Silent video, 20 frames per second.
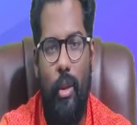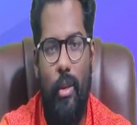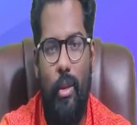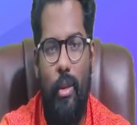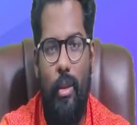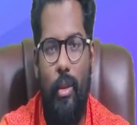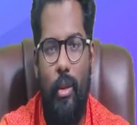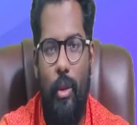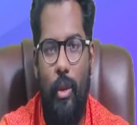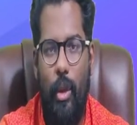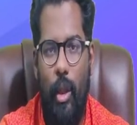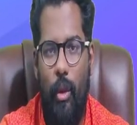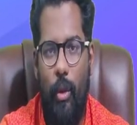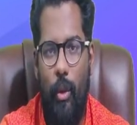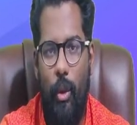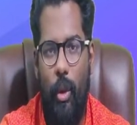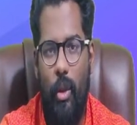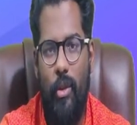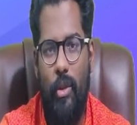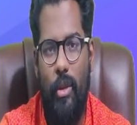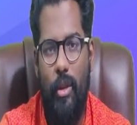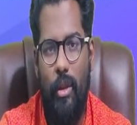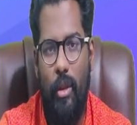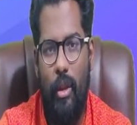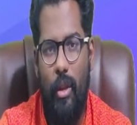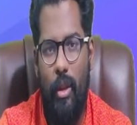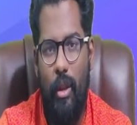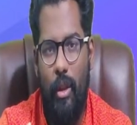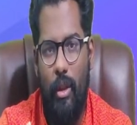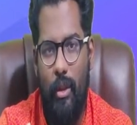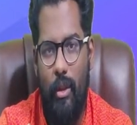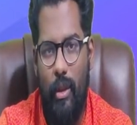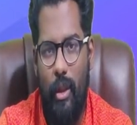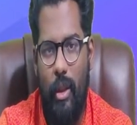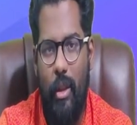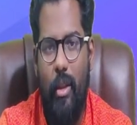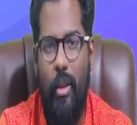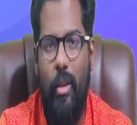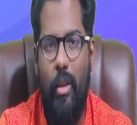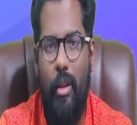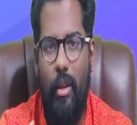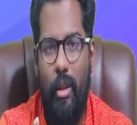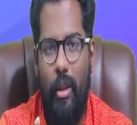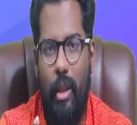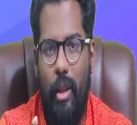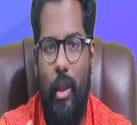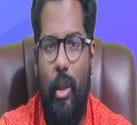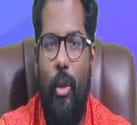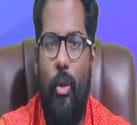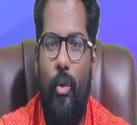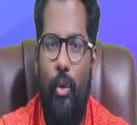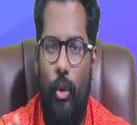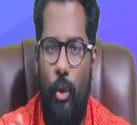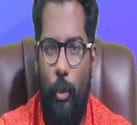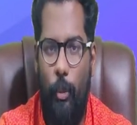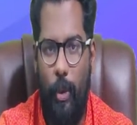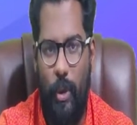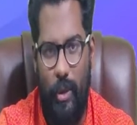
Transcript: 1, you have lost say 10,000